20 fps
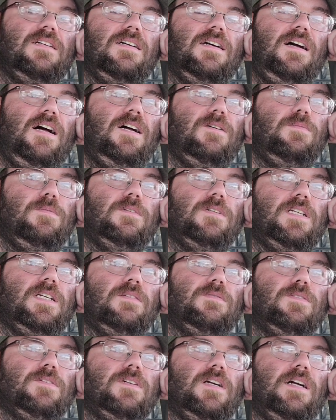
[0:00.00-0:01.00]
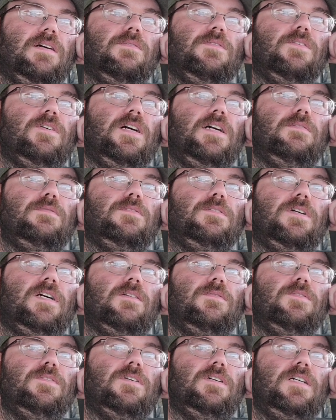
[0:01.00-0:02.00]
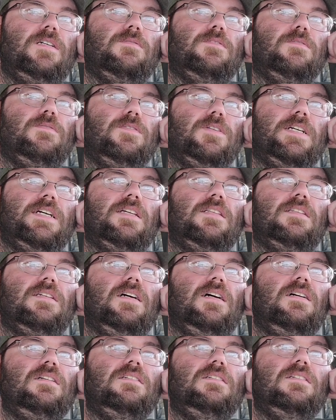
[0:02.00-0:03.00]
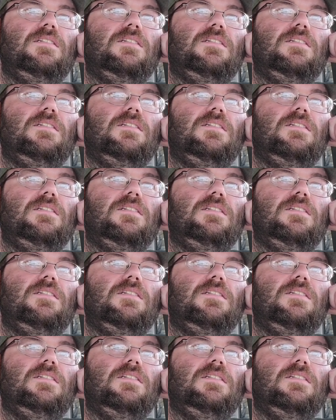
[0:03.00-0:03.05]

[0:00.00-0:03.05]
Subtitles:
I will never, ever, ever, ever, ever forget that.